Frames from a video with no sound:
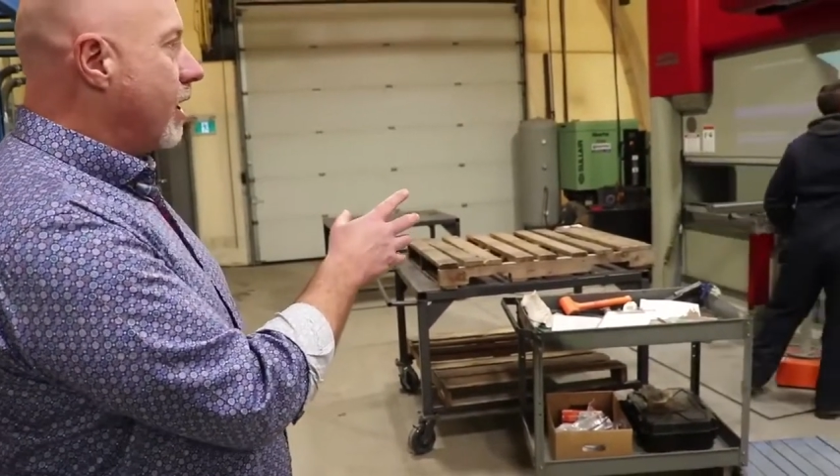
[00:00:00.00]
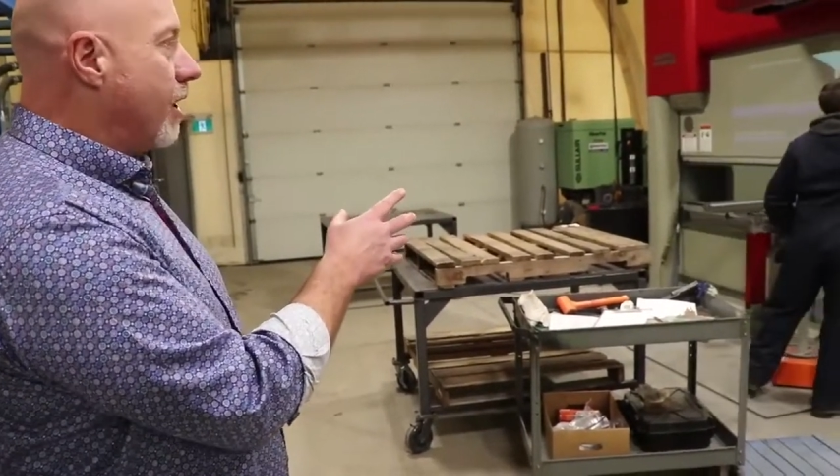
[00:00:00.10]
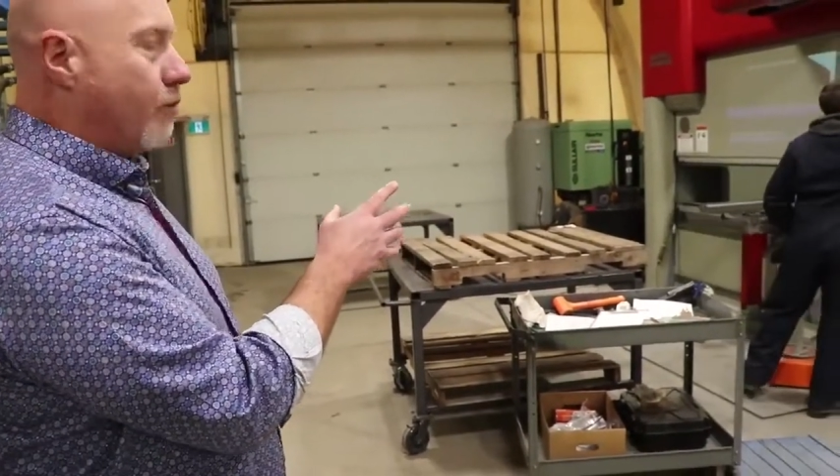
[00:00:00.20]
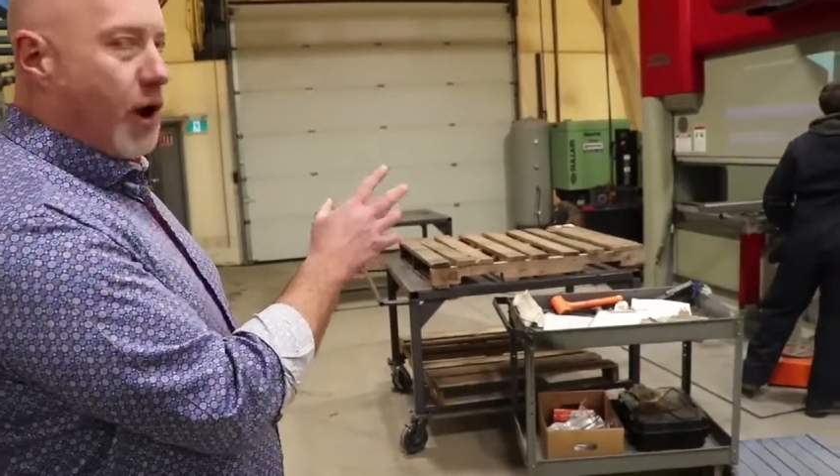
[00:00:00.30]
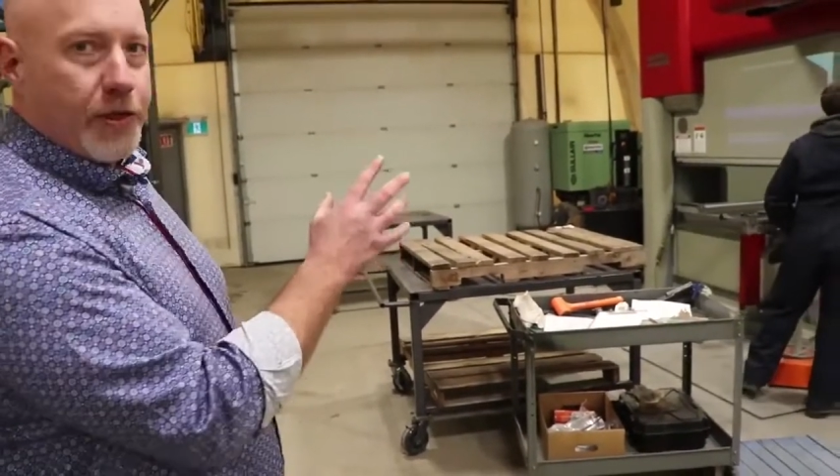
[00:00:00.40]

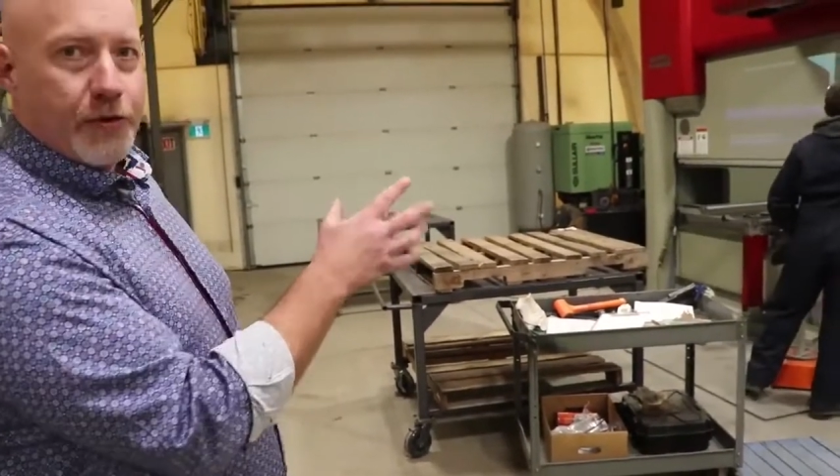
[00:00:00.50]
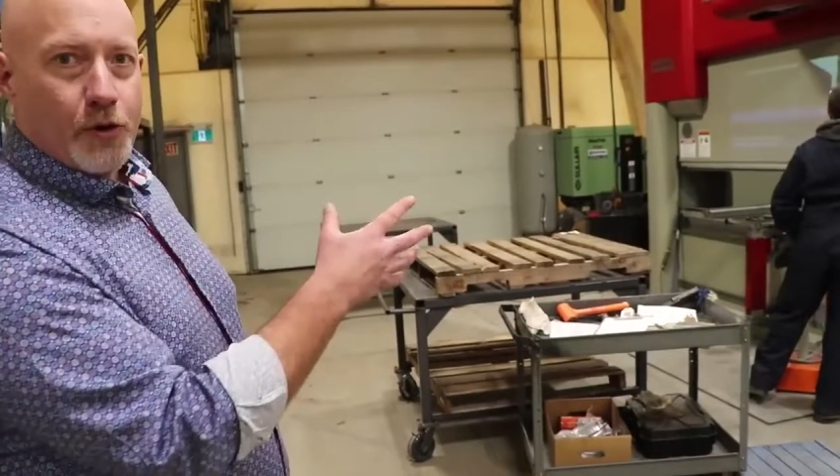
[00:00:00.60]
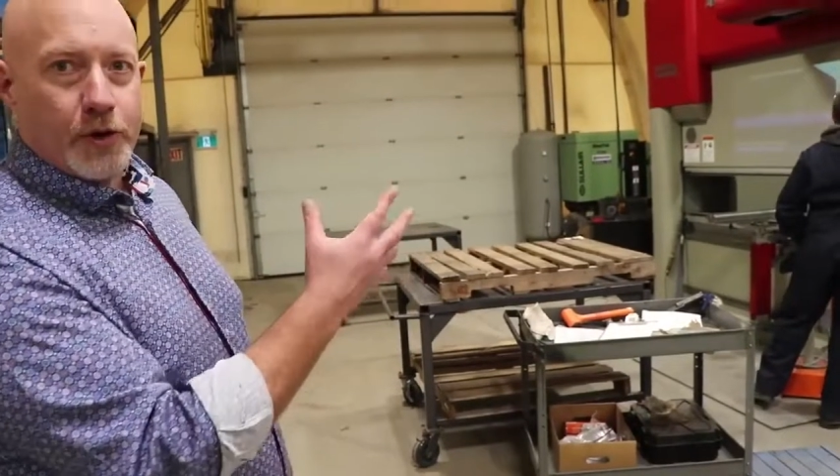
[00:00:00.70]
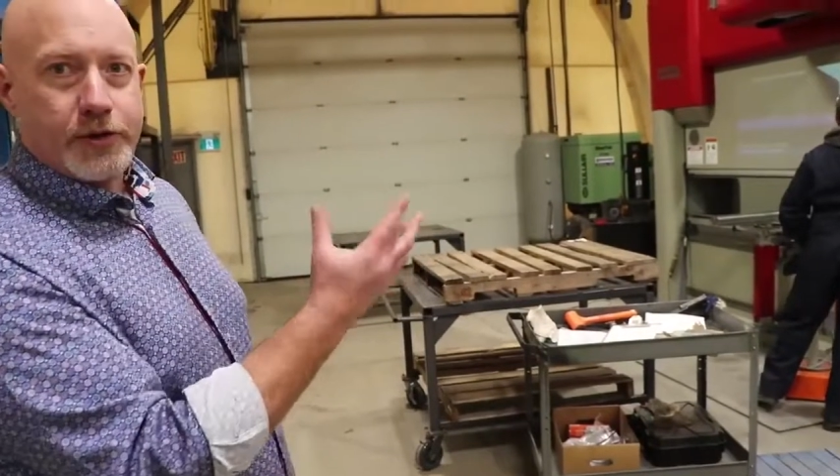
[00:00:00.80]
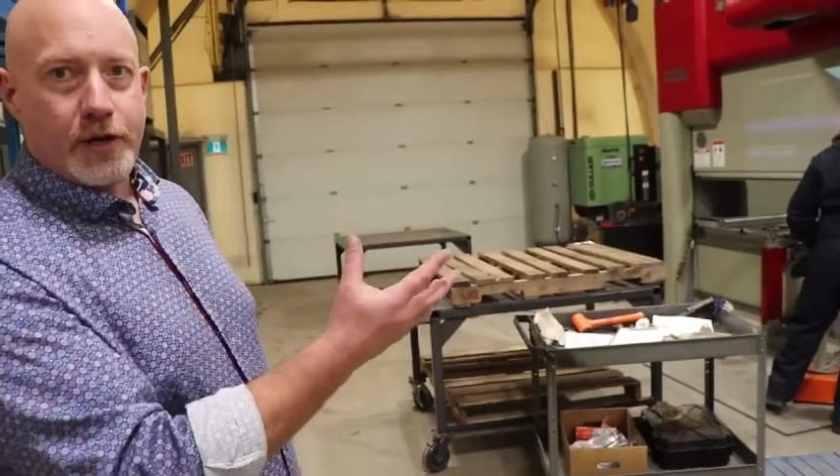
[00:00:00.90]
can run
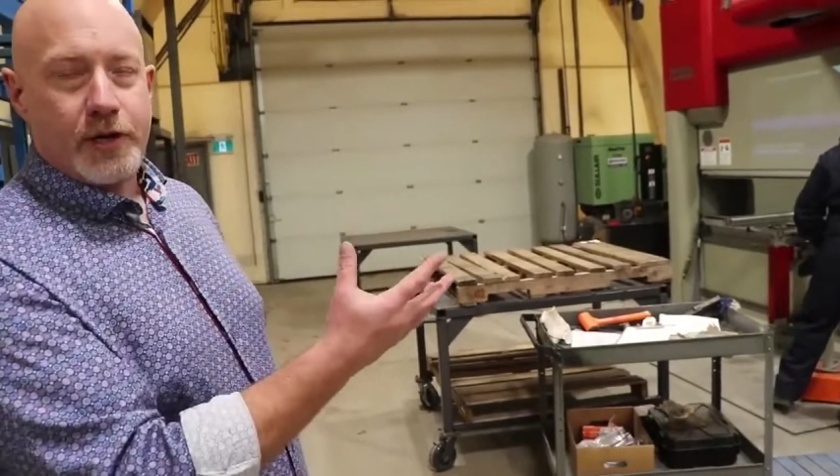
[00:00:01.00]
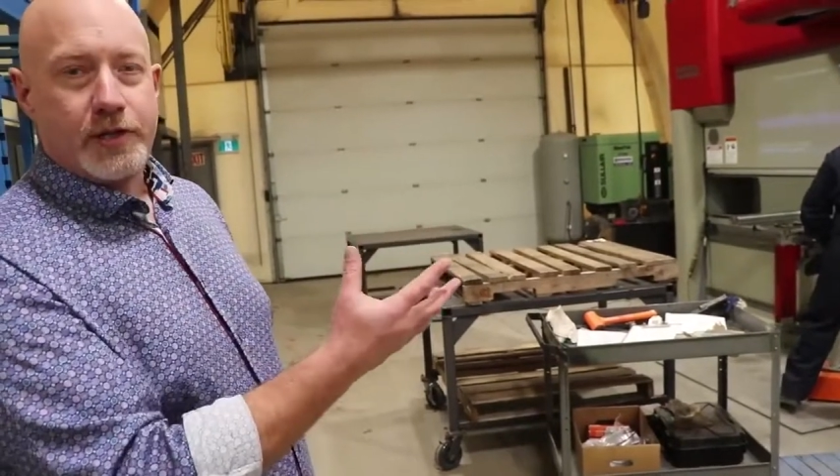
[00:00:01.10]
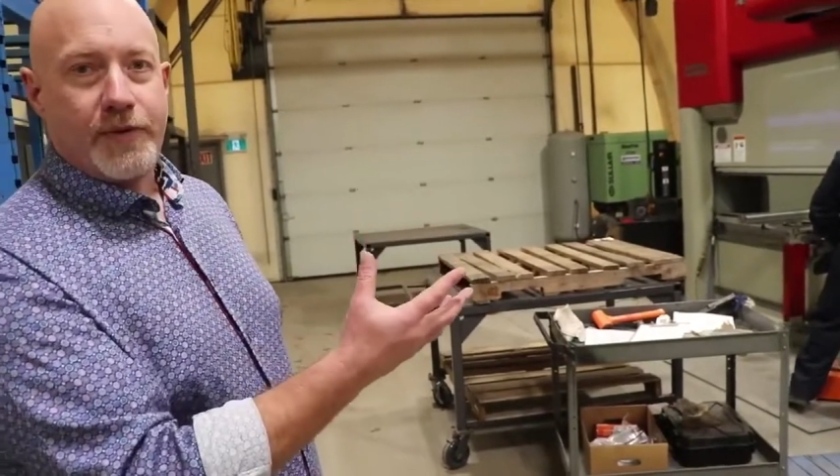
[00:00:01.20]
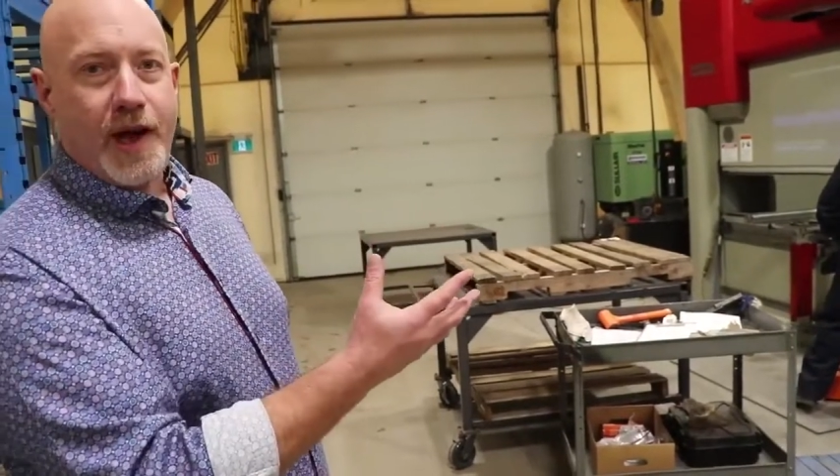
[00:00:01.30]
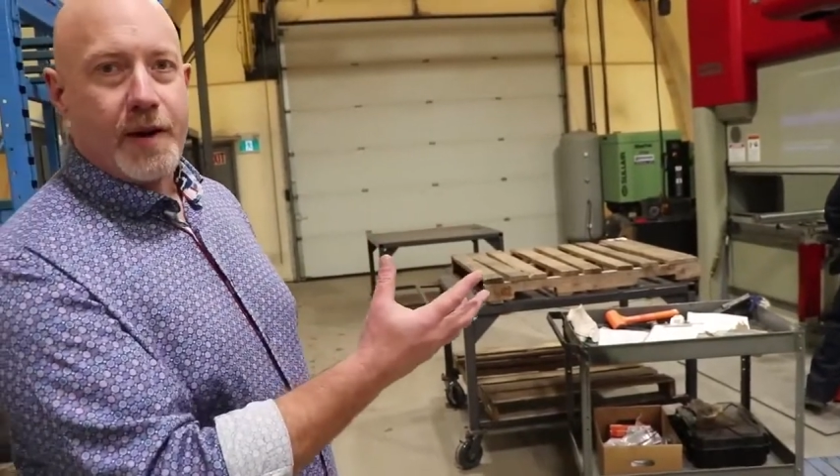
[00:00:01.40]
through a series
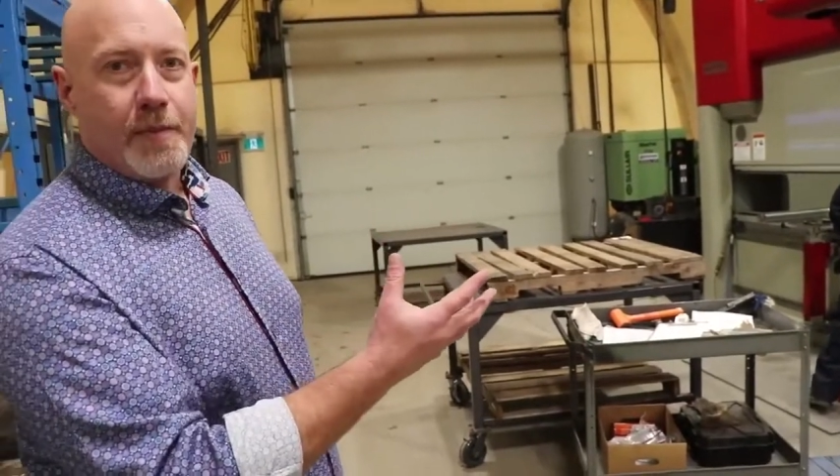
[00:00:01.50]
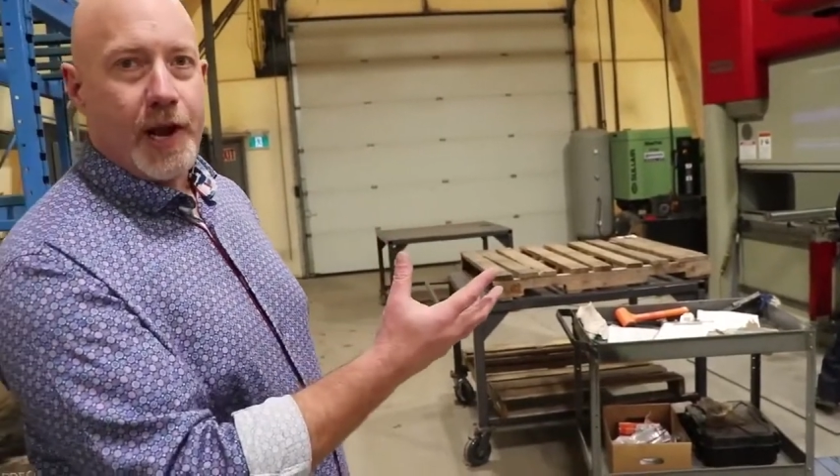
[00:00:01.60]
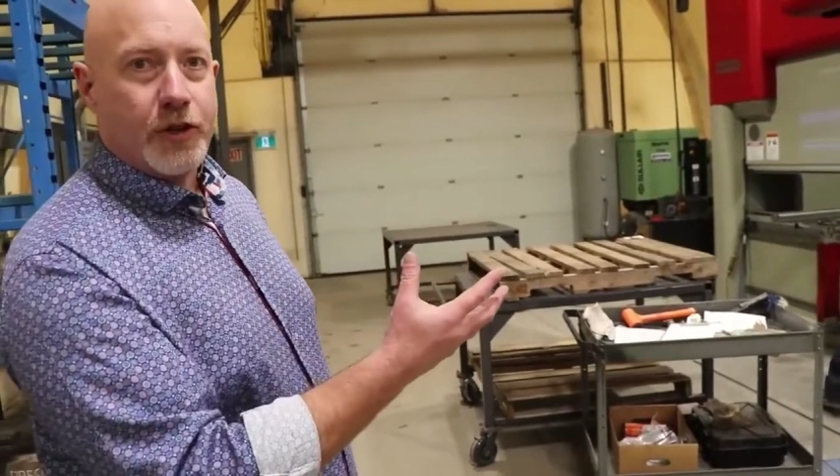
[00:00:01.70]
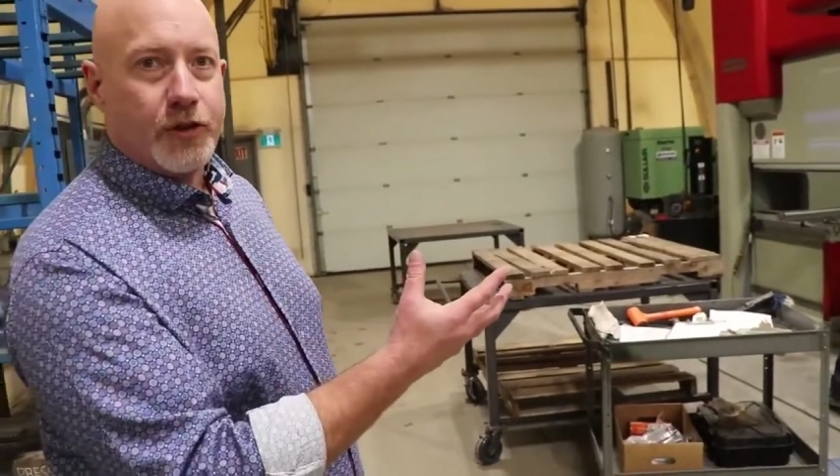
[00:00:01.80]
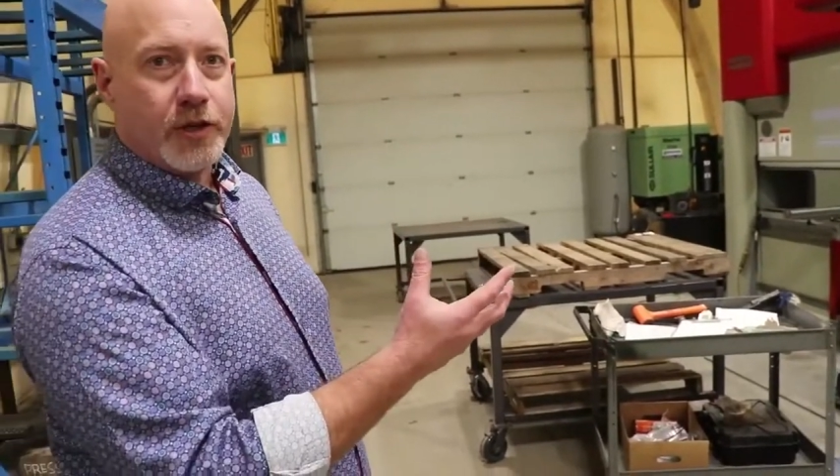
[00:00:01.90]
of
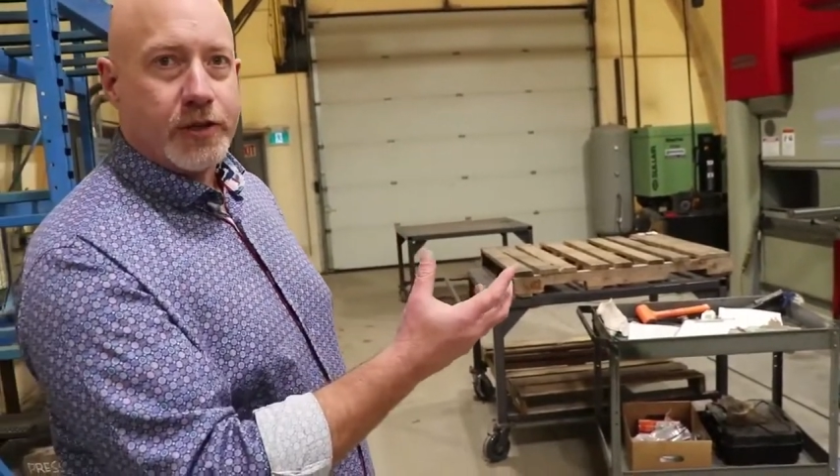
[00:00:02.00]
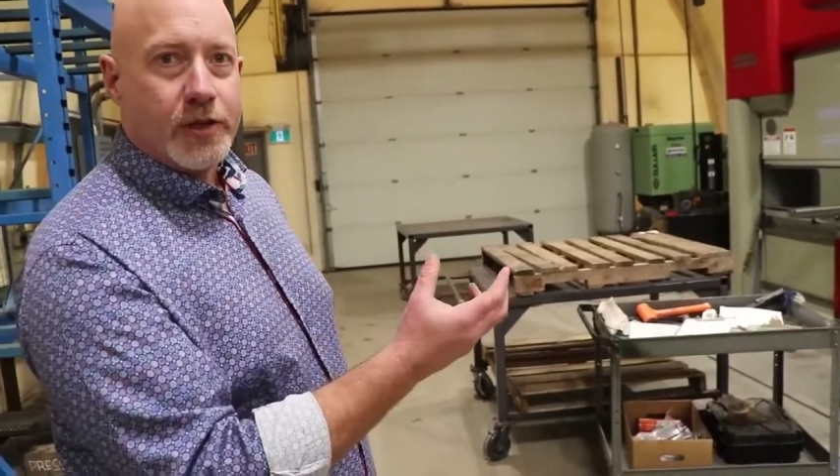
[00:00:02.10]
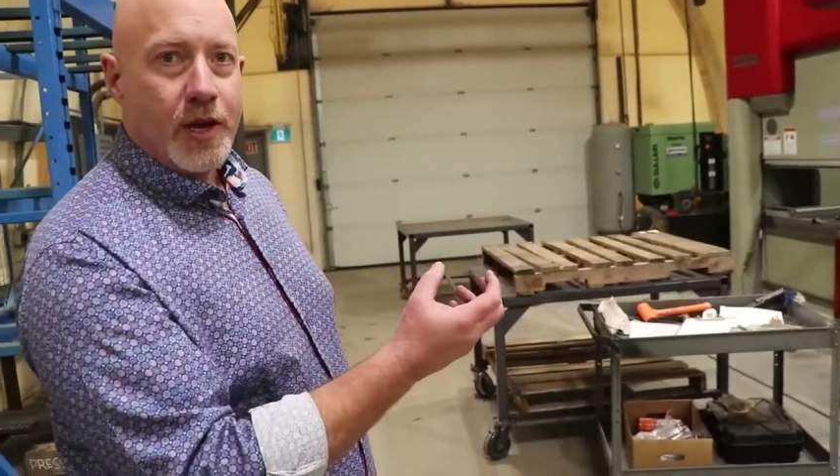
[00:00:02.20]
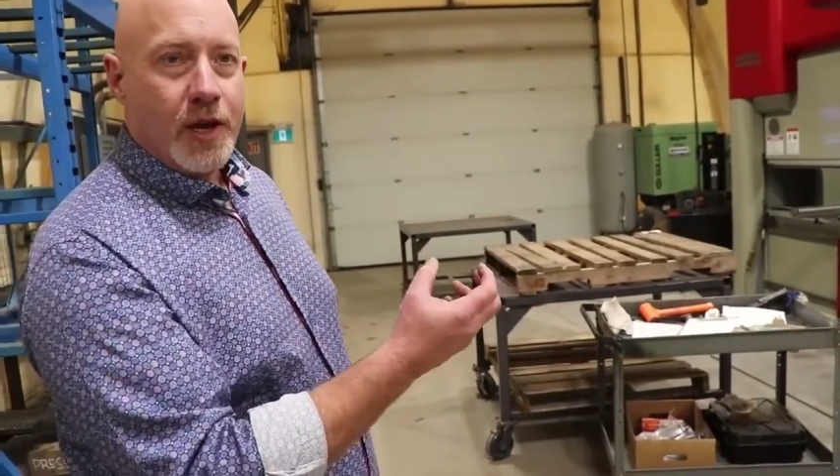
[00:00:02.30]
animations.